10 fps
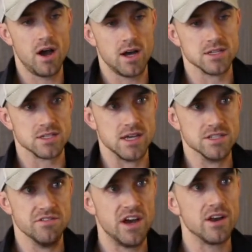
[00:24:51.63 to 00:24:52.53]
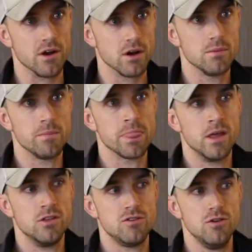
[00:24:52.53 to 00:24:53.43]
us as a vendor
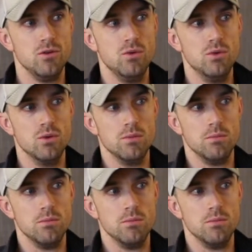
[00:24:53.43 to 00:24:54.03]
to